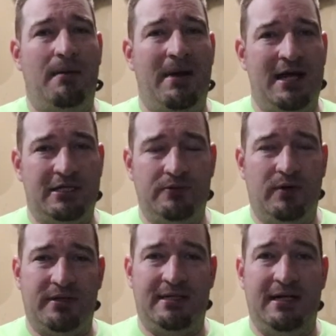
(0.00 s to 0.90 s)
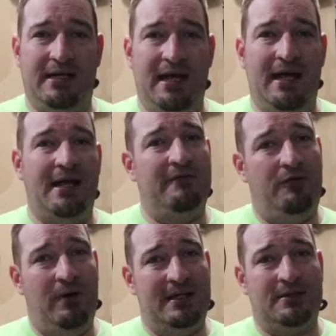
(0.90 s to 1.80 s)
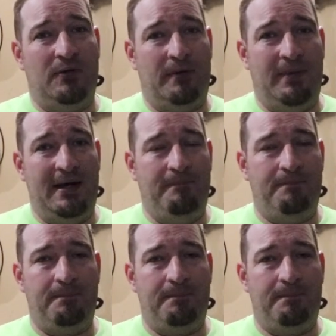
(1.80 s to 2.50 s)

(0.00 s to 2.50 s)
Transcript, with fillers: imagine what the 10K giveaway is gonna be.